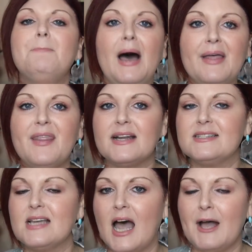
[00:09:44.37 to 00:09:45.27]
But
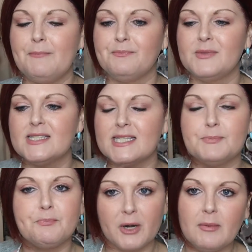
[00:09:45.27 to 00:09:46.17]
that's this
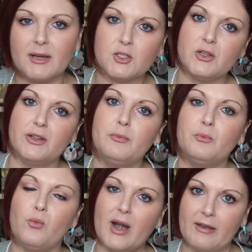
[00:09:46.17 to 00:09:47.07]
is pretty much
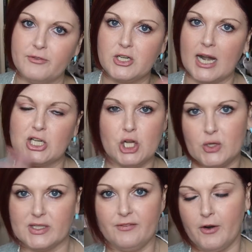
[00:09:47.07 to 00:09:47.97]
what I've kind of
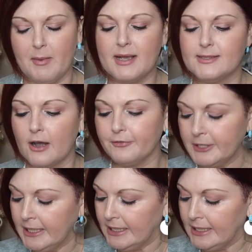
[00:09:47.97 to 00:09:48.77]
chosen for myself.